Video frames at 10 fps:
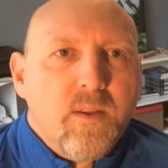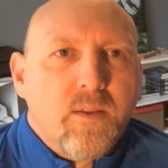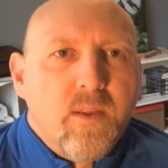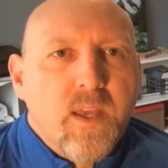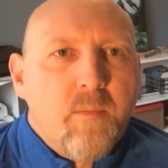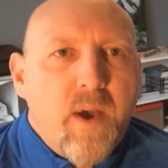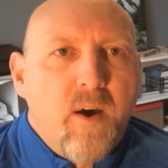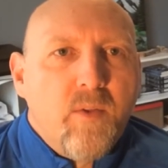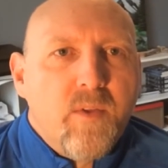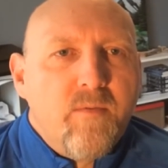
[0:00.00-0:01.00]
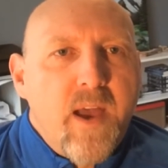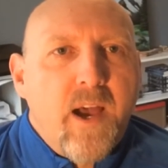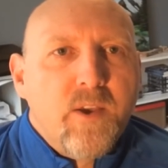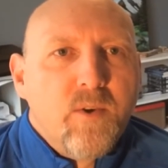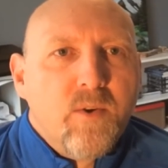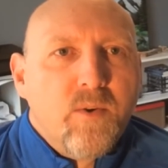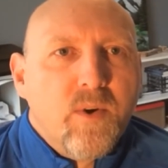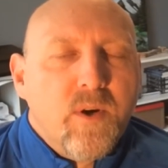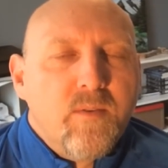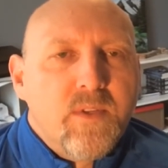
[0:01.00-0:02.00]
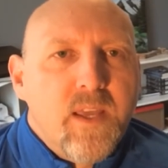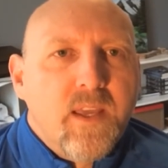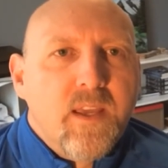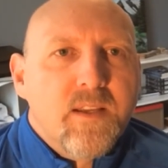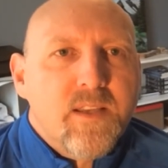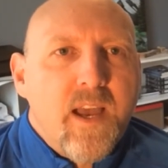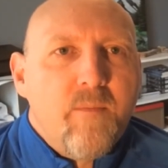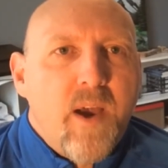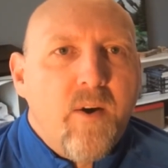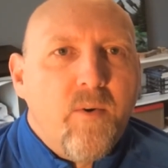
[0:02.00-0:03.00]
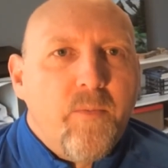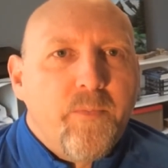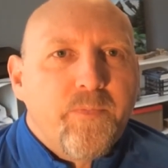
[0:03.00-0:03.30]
think about the value of taking a timeout.